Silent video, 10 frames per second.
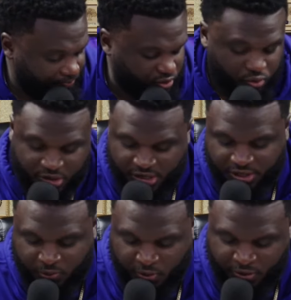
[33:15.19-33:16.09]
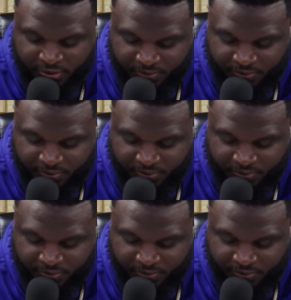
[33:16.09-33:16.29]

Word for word: too good to work.